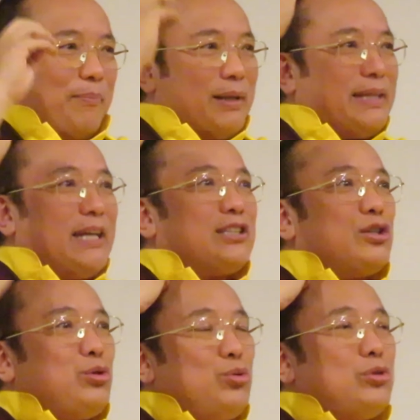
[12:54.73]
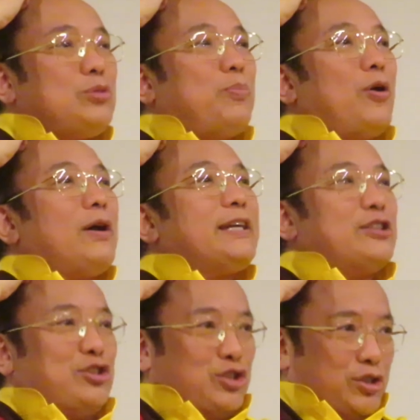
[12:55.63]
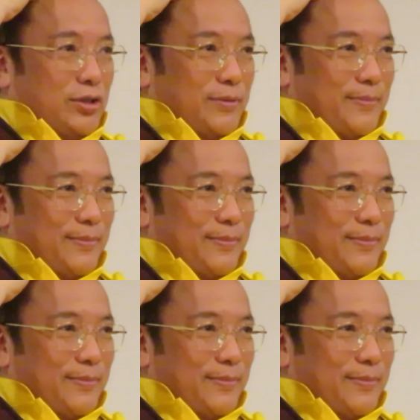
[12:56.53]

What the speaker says: but there's a huge blockage.